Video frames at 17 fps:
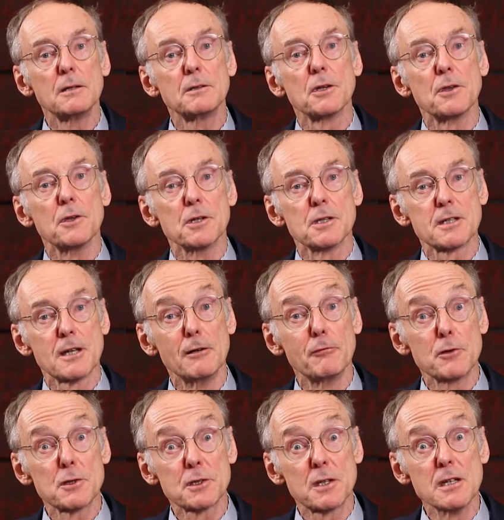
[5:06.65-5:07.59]
to their
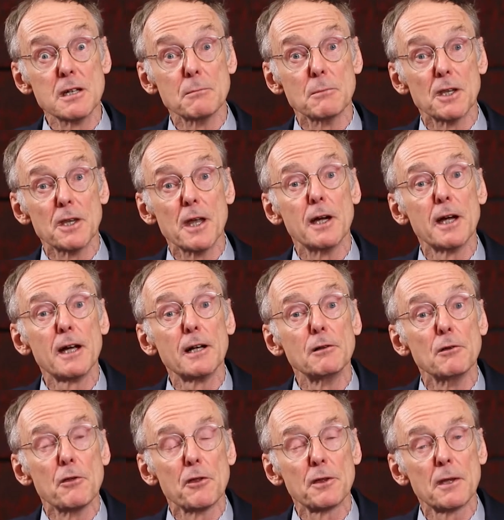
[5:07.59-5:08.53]
self-esteem and their
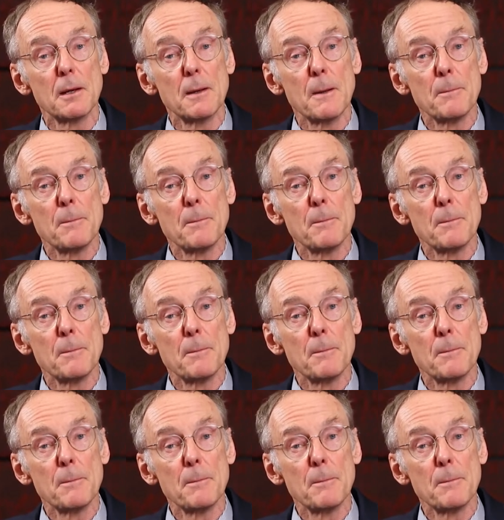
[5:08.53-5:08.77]
health.